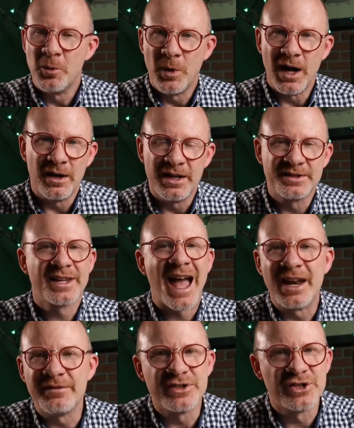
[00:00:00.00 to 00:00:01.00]
Well, it's
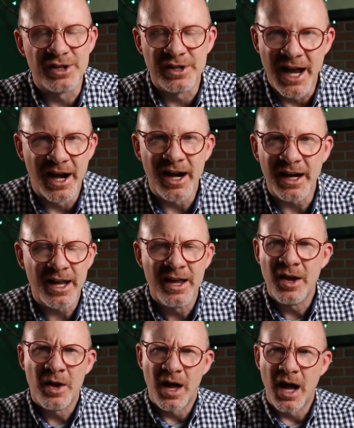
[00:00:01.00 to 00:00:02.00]
kind of a generic
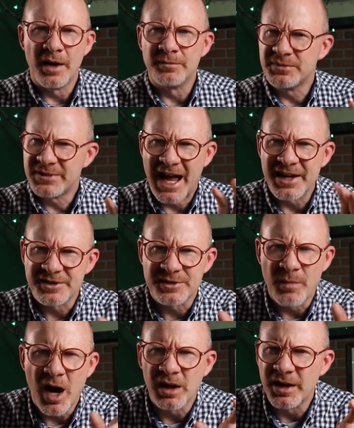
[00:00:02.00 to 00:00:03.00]
um, tight,
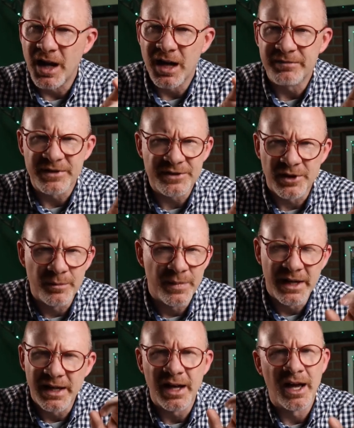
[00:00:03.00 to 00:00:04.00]
small enough, it's gonna
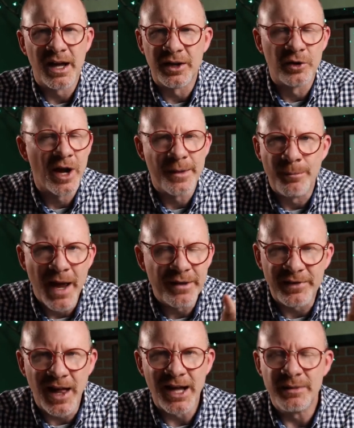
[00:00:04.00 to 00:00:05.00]
be a great
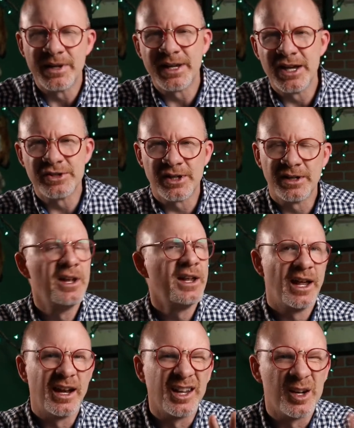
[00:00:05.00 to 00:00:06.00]
mayfly imitation
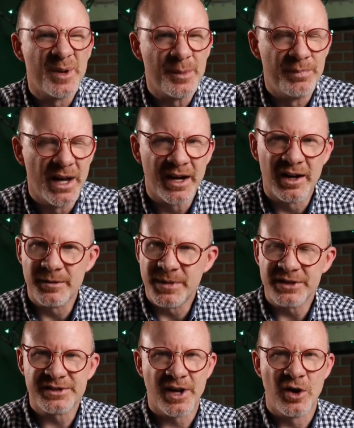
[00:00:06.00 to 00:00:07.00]
and a little bit bigger to be
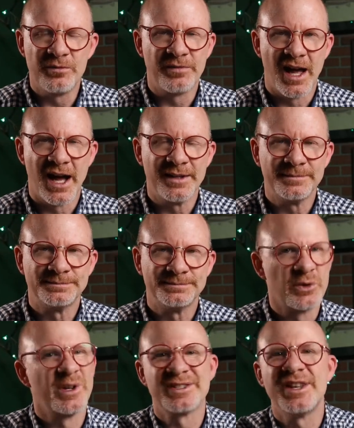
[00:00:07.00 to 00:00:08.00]
a stonefly.
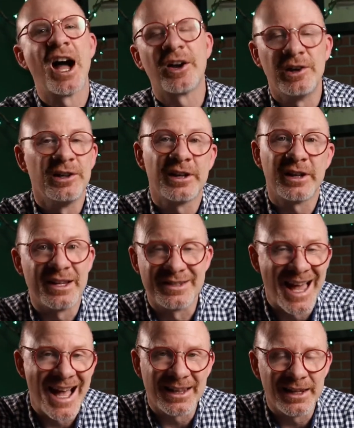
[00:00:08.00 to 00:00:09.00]
So it's not gonna look
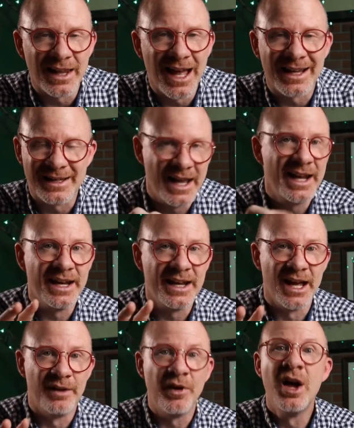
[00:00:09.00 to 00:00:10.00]
exactly like any
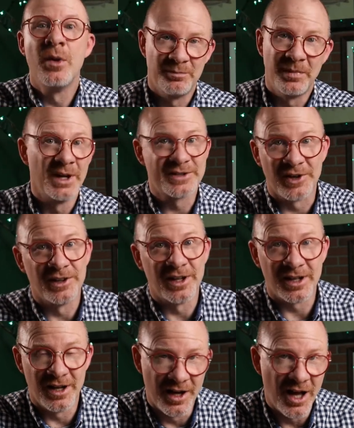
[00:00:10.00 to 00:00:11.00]
nymph, but it's gonna
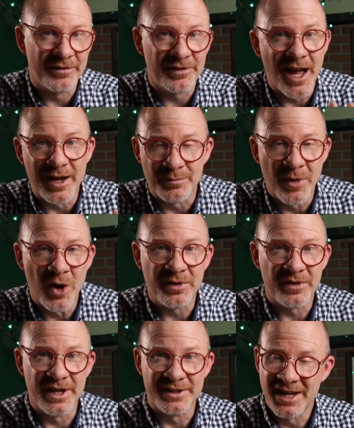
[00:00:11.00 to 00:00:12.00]
look enough like both
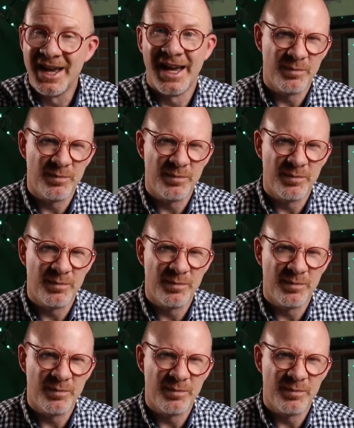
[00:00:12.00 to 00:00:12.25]
of these.